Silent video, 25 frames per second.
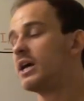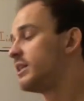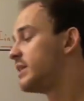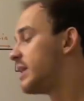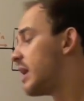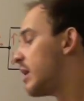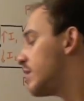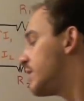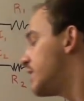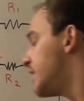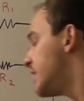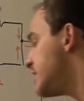
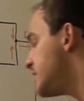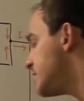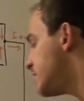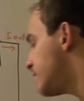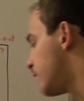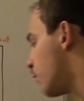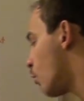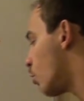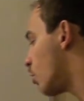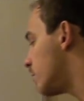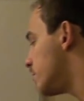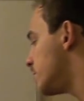Now
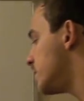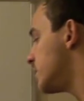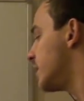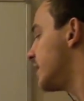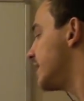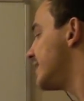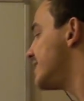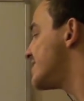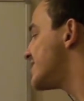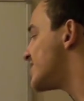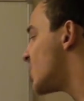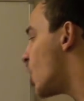this
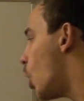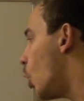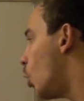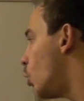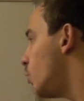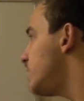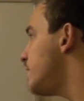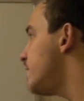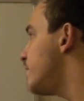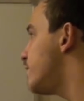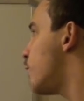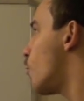formula is
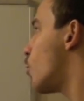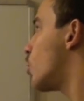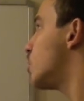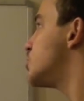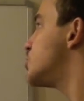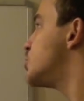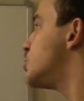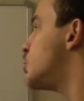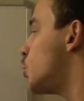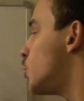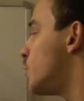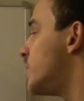only
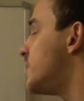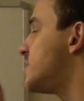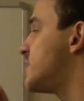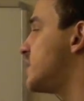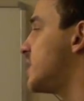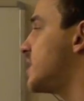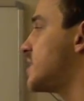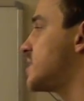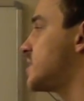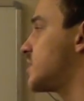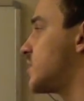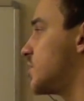for 2
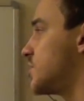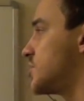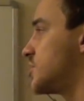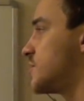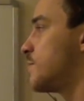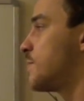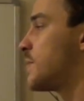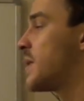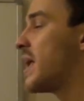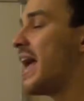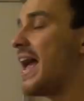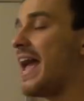resistors.
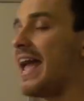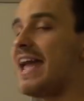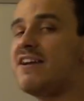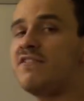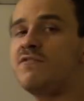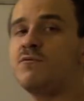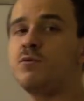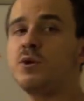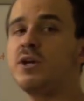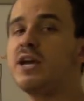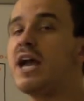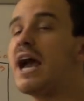
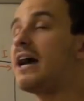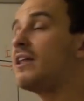If we